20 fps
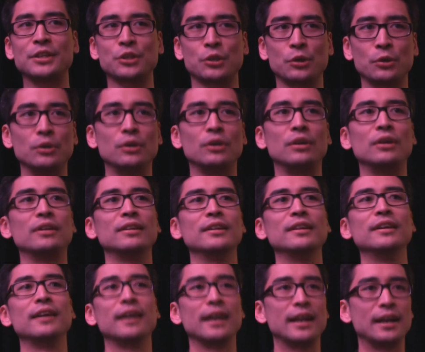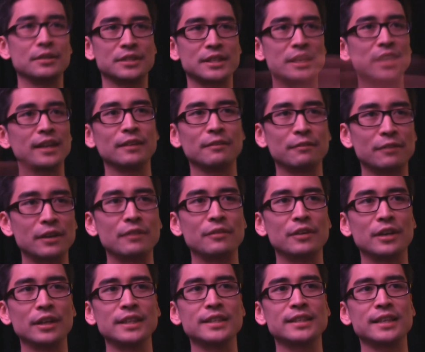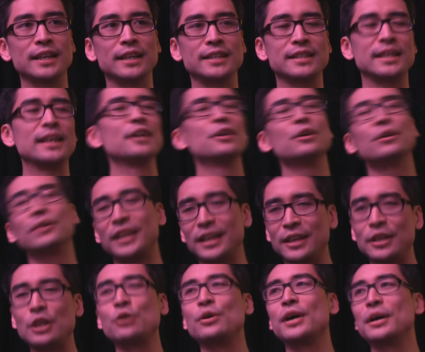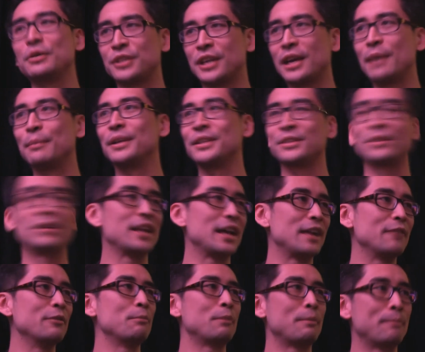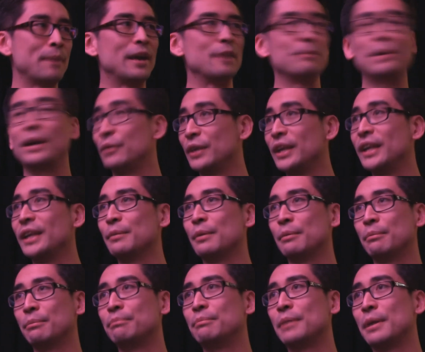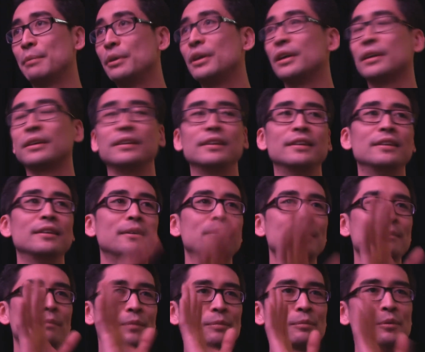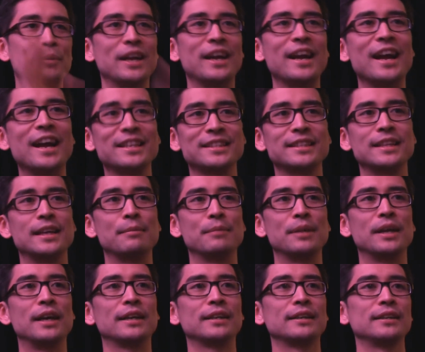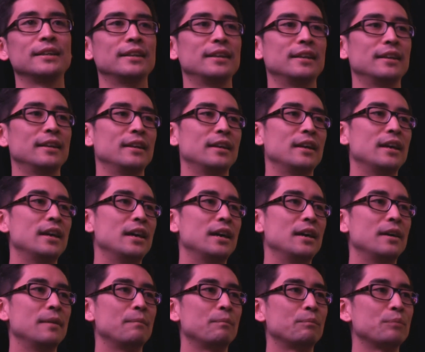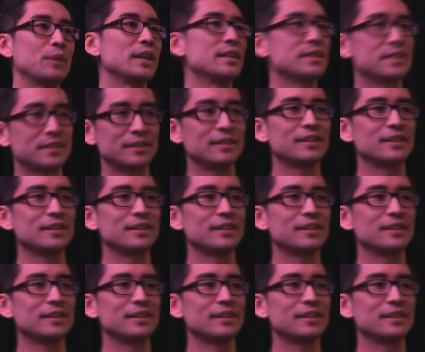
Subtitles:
in a school, and I was talking in front of all these kids, and I know they knew I was coming, so a lot of them prepared by reading my book. But when I asked them, like, because